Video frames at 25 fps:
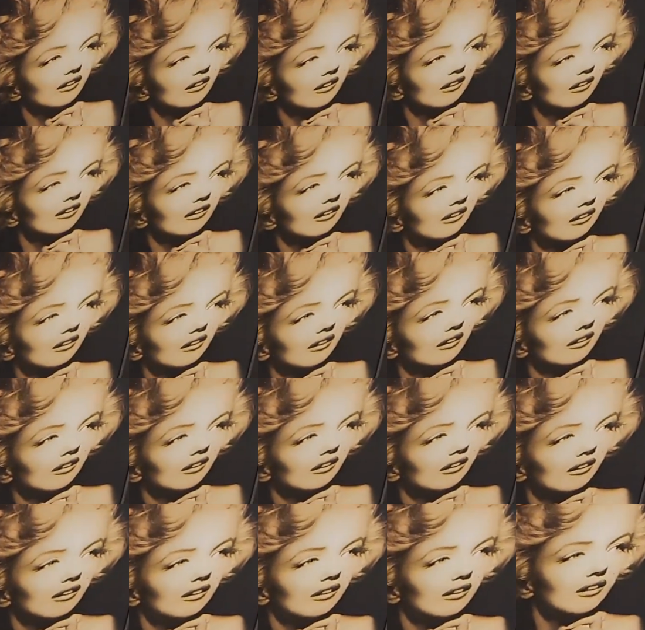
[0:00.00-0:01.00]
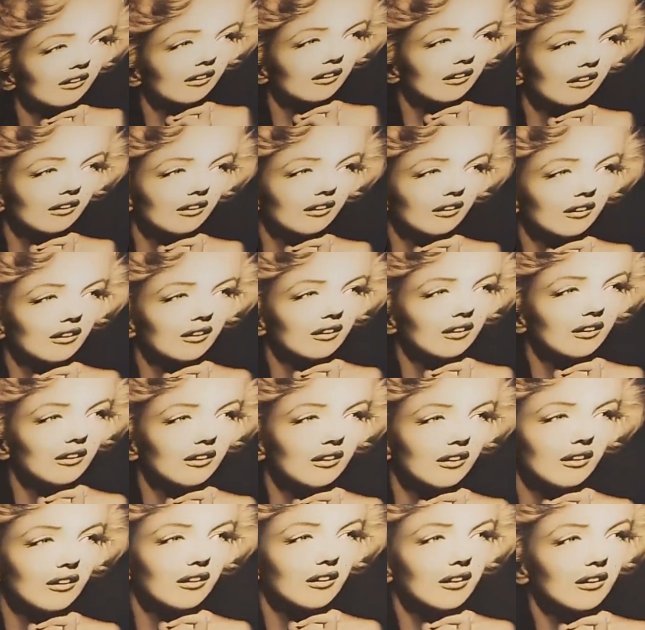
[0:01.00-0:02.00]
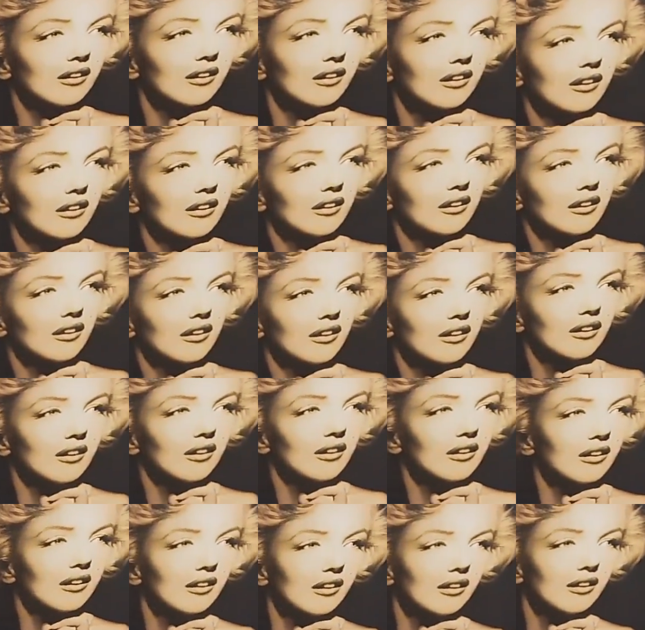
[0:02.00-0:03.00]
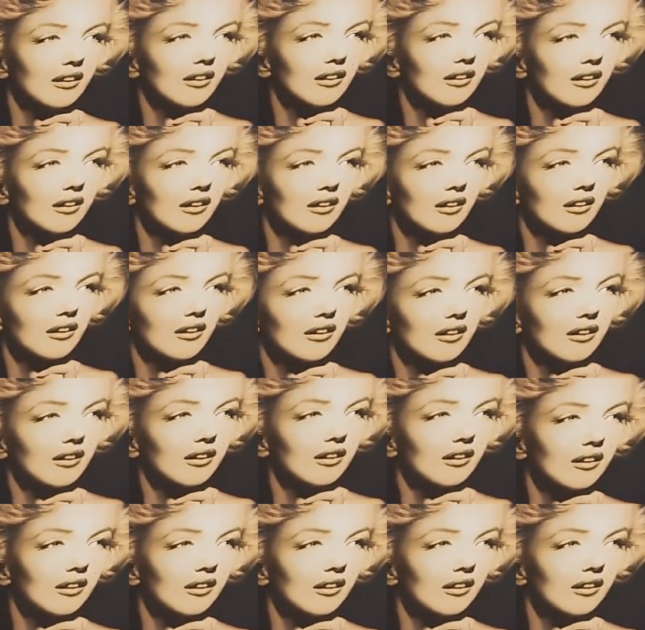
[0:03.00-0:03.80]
this in my shop for about $40, so I decided to take it.